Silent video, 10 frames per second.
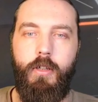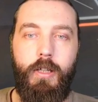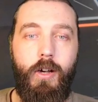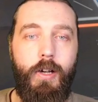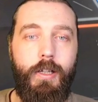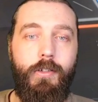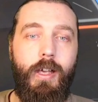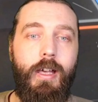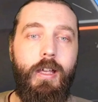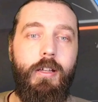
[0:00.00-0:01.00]
guide
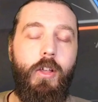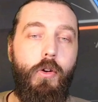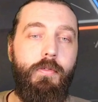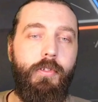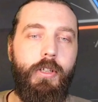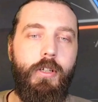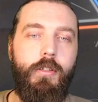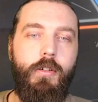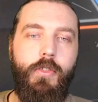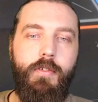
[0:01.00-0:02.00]
and hopefully
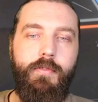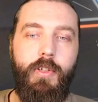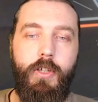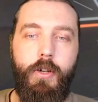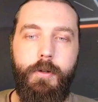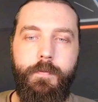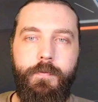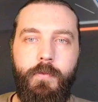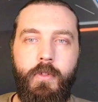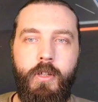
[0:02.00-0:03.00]
another video.
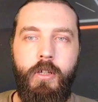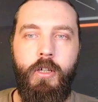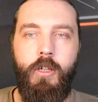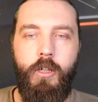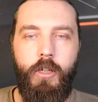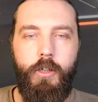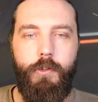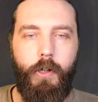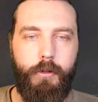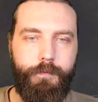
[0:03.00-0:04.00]
So